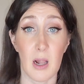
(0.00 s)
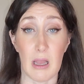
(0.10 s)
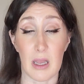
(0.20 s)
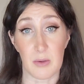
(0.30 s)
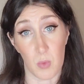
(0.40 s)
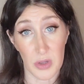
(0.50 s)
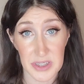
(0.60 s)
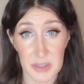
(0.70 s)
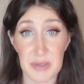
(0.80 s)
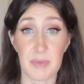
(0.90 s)
and want
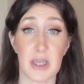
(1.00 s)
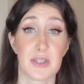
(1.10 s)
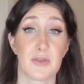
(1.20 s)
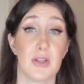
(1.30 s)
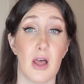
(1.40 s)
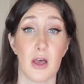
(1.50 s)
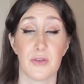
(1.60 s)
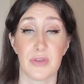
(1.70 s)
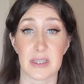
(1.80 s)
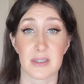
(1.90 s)
to be mindful
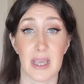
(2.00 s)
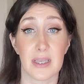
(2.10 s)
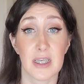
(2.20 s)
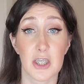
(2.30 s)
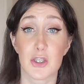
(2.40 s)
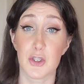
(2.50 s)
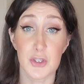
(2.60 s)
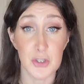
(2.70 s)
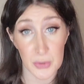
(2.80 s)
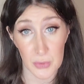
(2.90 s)
of is any
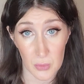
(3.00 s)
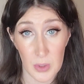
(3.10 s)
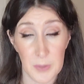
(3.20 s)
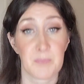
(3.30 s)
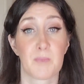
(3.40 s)
new